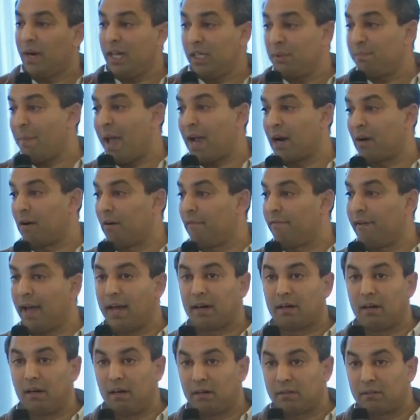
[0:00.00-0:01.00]
were his macro
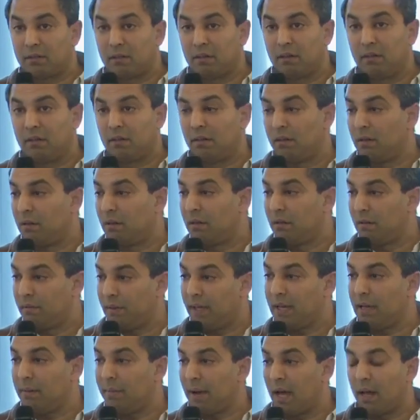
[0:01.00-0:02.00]
factors.
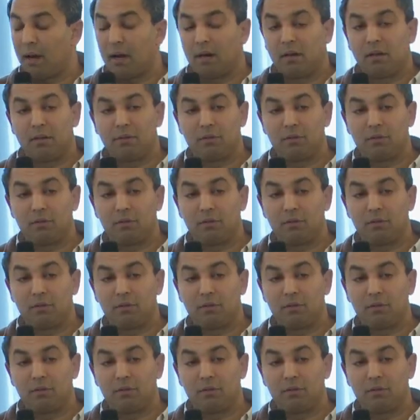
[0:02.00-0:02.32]
Think about it.